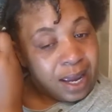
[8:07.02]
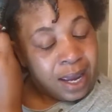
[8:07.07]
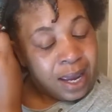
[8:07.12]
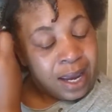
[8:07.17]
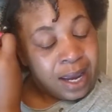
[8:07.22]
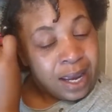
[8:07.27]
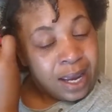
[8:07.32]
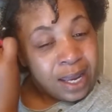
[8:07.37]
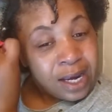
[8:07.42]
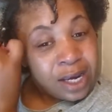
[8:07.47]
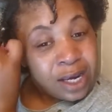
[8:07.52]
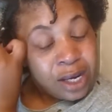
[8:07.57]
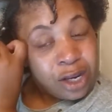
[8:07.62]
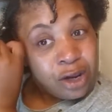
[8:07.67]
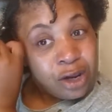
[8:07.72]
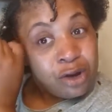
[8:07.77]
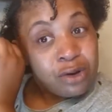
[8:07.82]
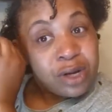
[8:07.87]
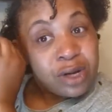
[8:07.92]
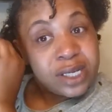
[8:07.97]
and
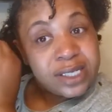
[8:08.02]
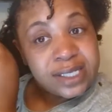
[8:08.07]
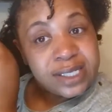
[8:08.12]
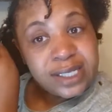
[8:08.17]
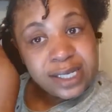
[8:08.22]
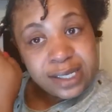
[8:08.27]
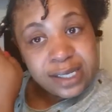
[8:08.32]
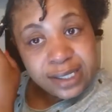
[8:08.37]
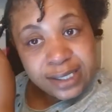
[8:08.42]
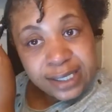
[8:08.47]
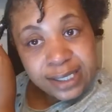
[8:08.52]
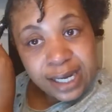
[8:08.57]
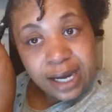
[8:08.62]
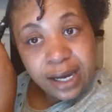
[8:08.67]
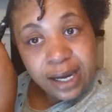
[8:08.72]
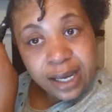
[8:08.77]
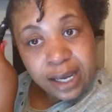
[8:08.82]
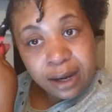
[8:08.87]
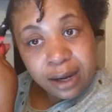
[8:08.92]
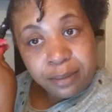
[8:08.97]
you can still
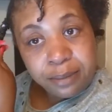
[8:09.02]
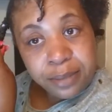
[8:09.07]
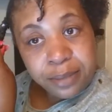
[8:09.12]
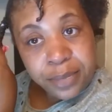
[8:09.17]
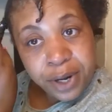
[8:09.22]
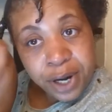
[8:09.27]
tell him